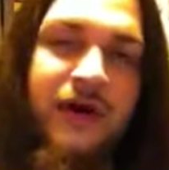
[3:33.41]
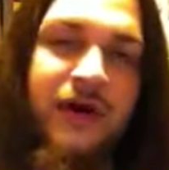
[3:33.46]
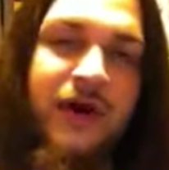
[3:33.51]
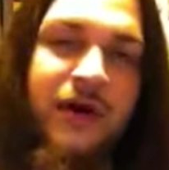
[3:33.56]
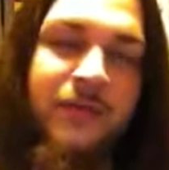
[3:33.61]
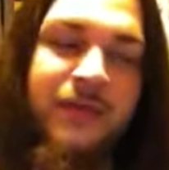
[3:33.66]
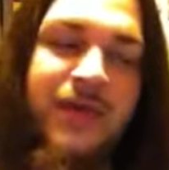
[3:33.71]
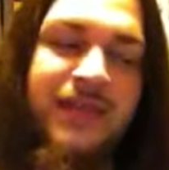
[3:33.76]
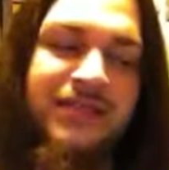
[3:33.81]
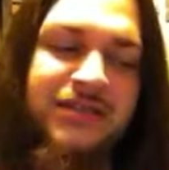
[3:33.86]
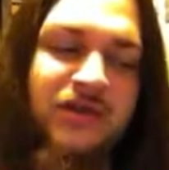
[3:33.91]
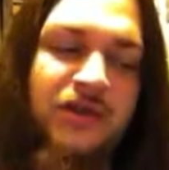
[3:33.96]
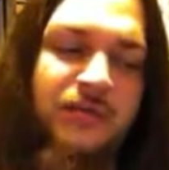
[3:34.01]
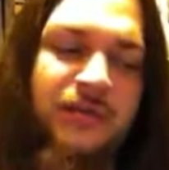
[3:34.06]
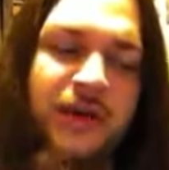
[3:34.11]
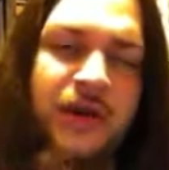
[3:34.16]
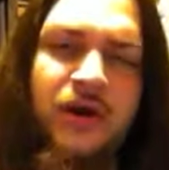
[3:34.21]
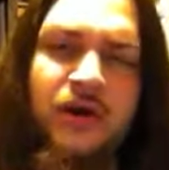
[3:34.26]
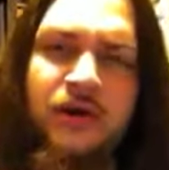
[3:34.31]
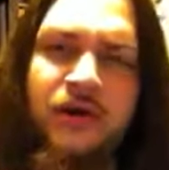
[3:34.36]
It is a little
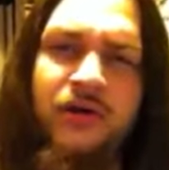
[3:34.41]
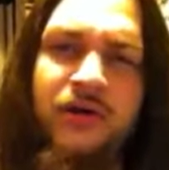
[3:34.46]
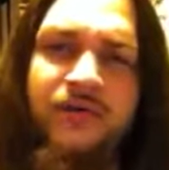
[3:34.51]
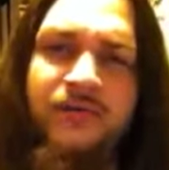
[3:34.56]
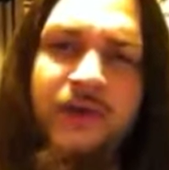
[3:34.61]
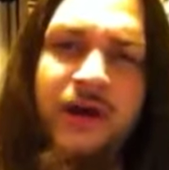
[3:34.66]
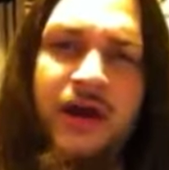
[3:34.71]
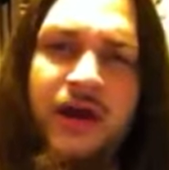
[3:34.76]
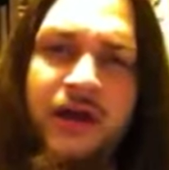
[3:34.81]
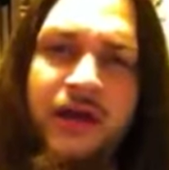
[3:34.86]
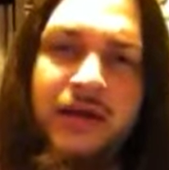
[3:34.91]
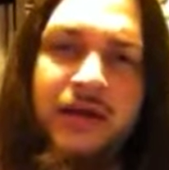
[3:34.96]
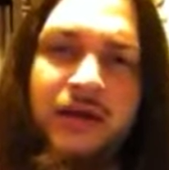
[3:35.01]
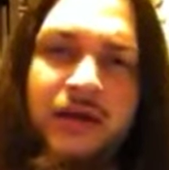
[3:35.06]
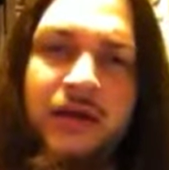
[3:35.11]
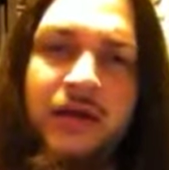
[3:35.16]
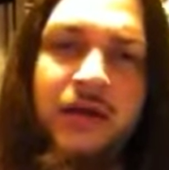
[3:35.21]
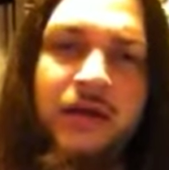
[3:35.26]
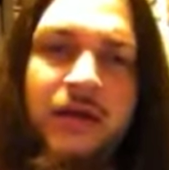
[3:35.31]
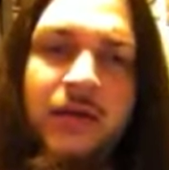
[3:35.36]
bit harder to find,
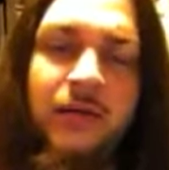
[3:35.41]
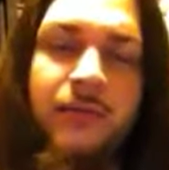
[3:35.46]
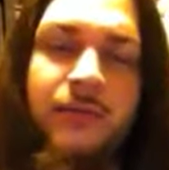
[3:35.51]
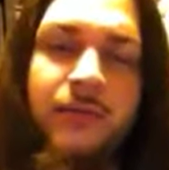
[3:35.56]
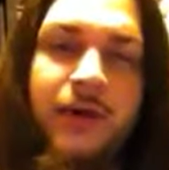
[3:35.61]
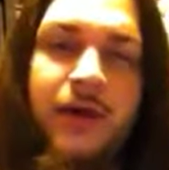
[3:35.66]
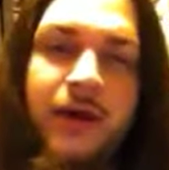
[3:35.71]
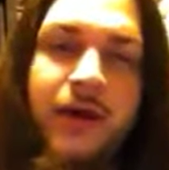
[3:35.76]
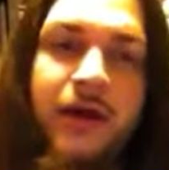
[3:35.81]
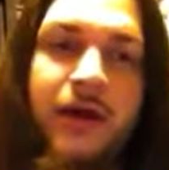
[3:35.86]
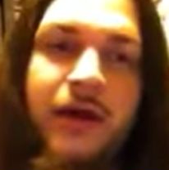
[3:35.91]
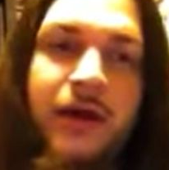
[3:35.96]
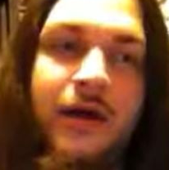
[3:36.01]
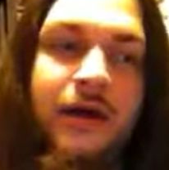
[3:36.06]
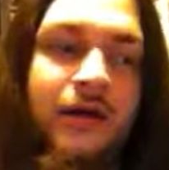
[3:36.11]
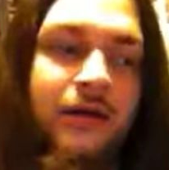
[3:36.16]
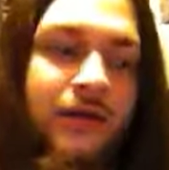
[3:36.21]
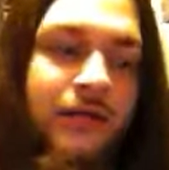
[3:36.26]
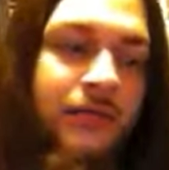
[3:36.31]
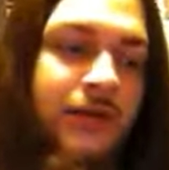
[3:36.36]
but
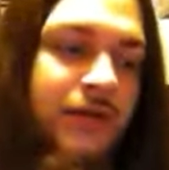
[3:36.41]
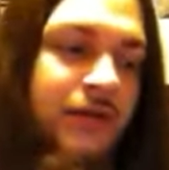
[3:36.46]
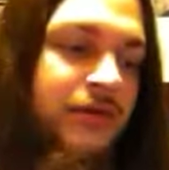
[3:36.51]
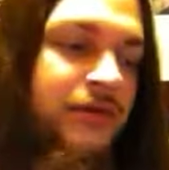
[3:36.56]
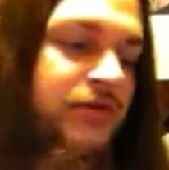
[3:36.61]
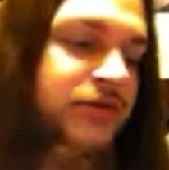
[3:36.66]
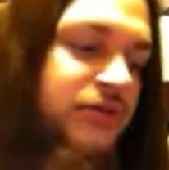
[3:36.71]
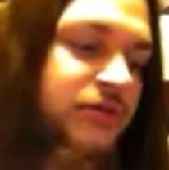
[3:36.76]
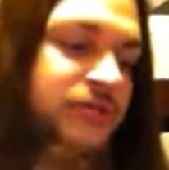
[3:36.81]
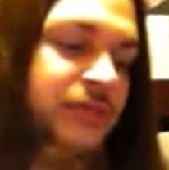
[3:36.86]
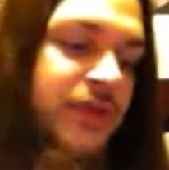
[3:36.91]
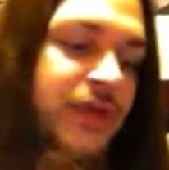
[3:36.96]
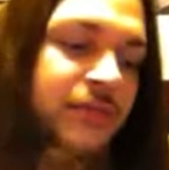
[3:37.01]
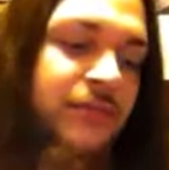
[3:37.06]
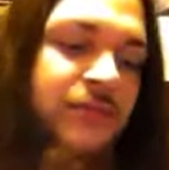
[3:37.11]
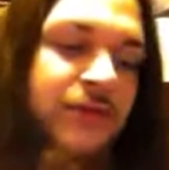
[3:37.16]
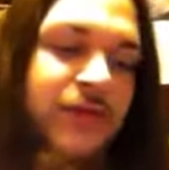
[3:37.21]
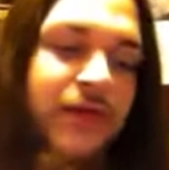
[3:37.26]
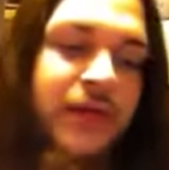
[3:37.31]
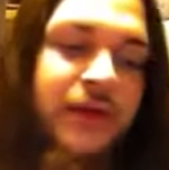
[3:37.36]
I mean you should be
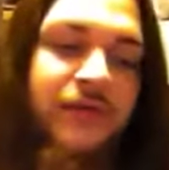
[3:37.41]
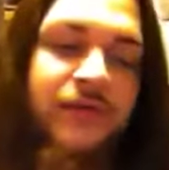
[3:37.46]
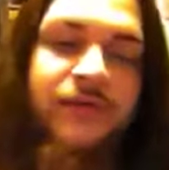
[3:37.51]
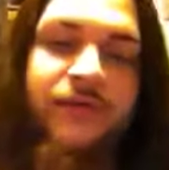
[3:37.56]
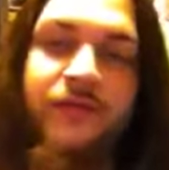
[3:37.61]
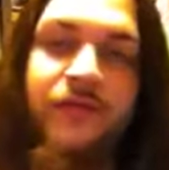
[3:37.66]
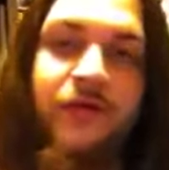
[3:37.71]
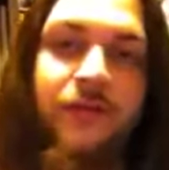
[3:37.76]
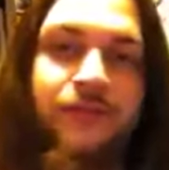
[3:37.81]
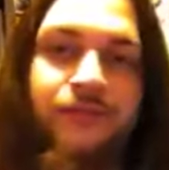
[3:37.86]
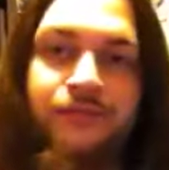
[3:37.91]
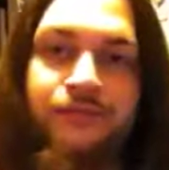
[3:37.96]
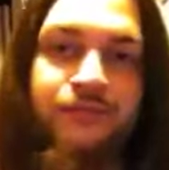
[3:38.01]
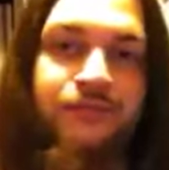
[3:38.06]
able to get it for